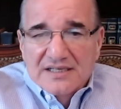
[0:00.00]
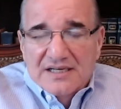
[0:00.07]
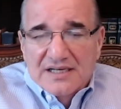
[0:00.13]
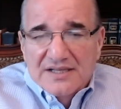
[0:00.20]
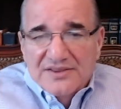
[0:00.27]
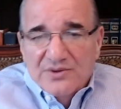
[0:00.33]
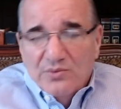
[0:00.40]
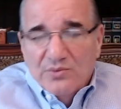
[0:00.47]

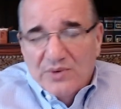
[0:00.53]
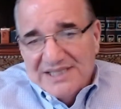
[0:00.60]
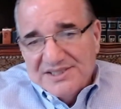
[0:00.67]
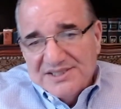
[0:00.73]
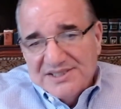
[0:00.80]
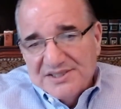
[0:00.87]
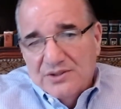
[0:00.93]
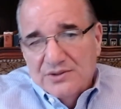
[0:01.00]

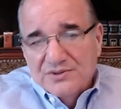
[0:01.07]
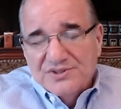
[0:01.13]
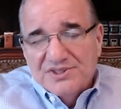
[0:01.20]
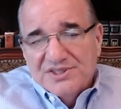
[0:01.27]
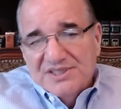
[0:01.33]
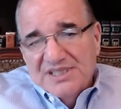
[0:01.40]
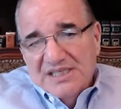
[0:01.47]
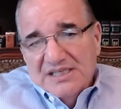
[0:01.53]
west
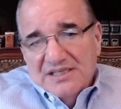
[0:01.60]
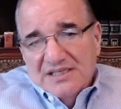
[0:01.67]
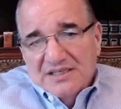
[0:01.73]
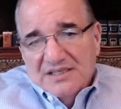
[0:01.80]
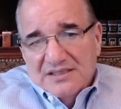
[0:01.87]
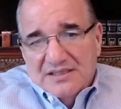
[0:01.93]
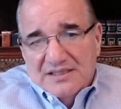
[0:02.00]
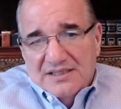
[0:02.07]
coast
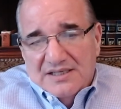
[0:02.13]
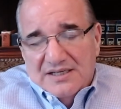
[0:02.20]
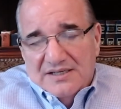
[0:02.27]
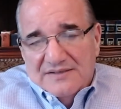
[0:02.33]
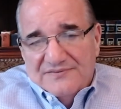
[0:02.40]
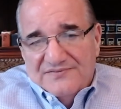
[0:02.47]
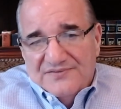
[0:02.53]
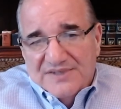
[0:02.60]

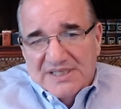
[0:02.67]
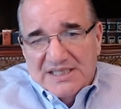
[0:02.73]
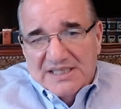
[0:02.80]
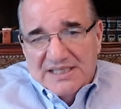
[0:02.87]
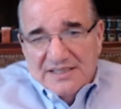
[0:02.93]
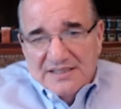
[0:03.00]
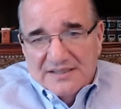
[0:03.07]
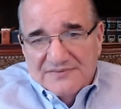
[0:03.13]

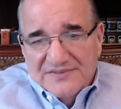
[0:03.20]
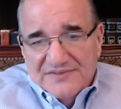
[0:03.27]
of